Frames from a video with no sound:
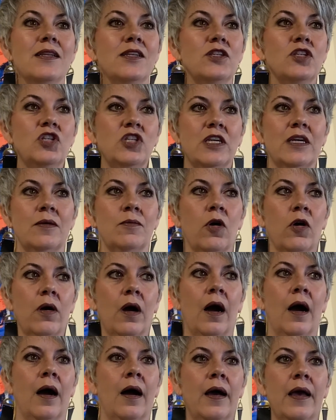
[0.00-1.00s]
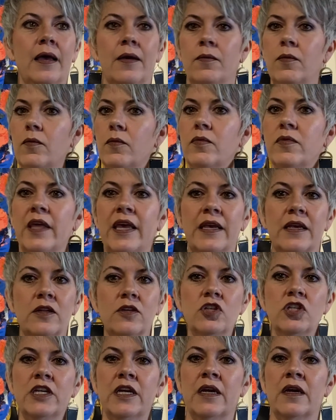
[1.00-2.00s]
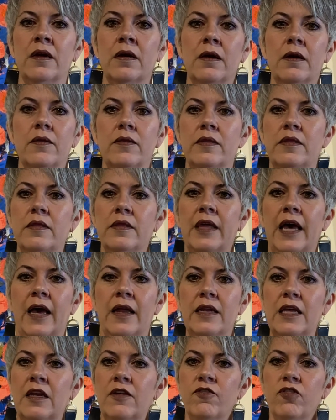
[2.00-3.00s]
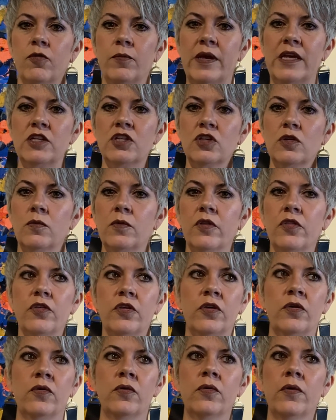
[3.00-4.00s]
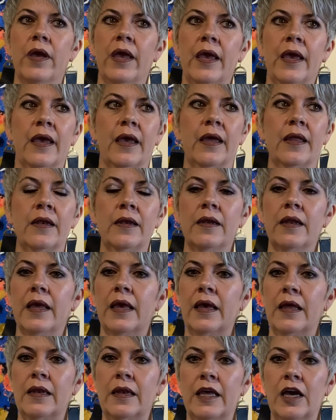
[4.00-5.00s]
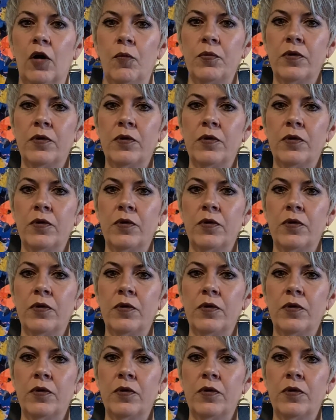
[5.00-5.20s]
Jim or they could share that information with you and help